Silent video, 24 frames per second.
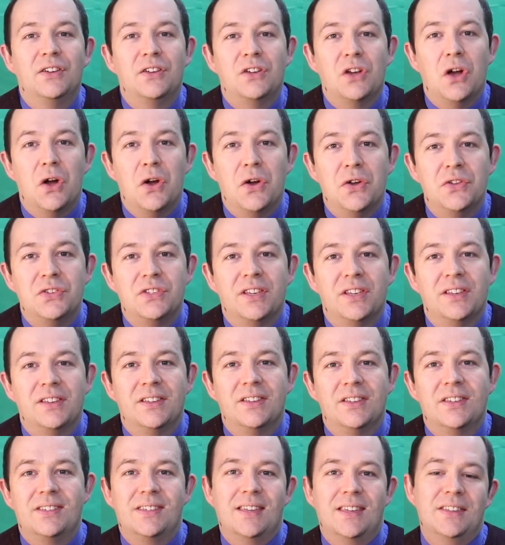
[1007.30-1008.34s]
God
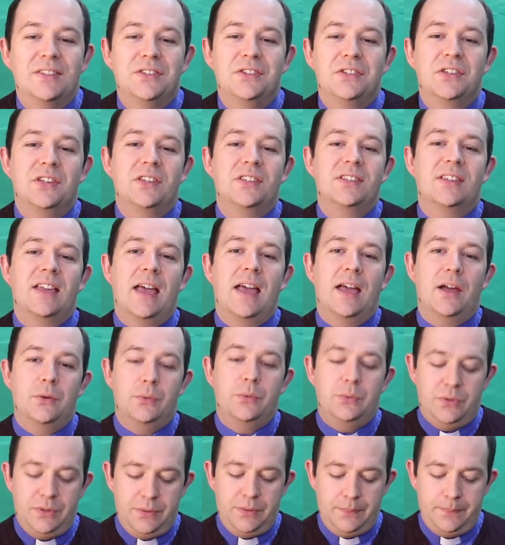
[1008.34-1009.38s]
sends us
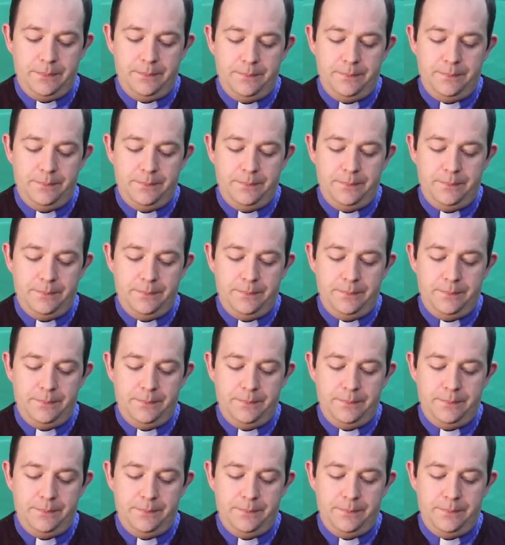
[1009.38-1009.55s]
out.